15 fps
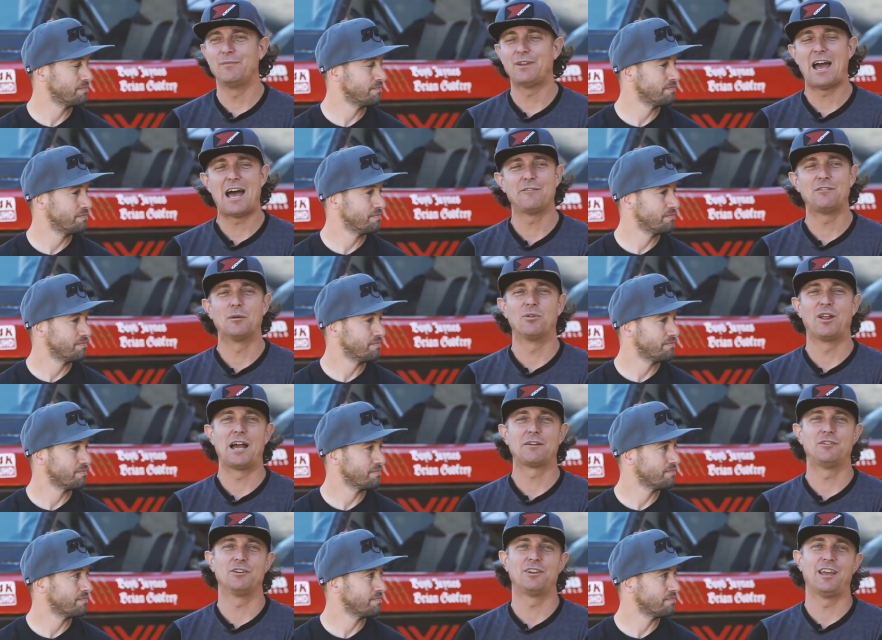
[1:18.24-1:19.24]
Speaker 1: having the
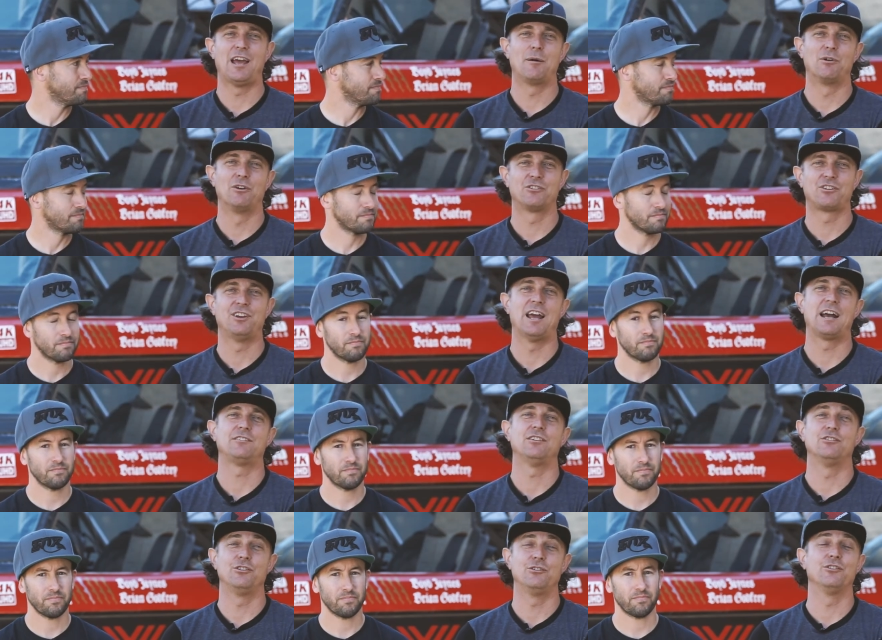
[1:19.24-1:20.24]
BlackVue cameras
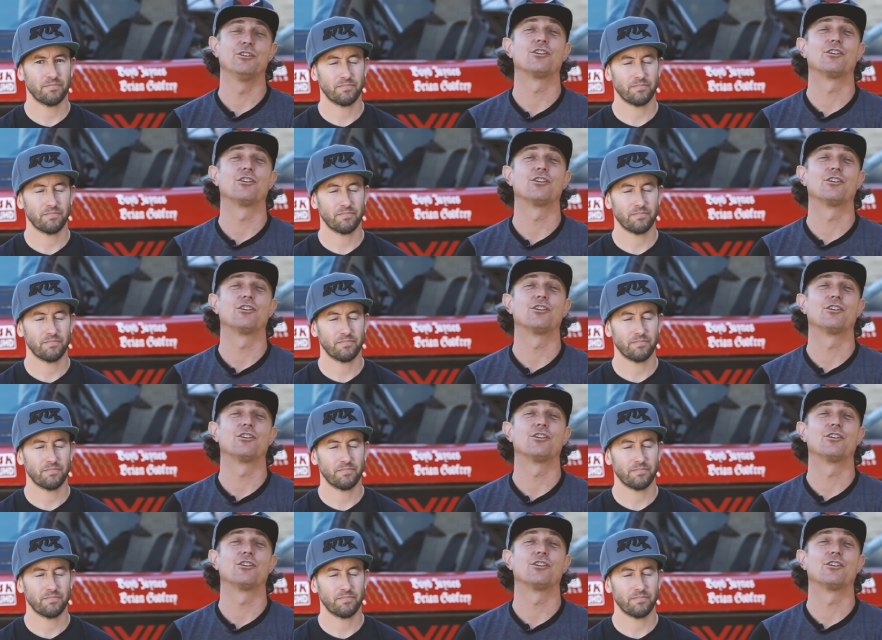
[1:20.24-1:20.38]
connected to the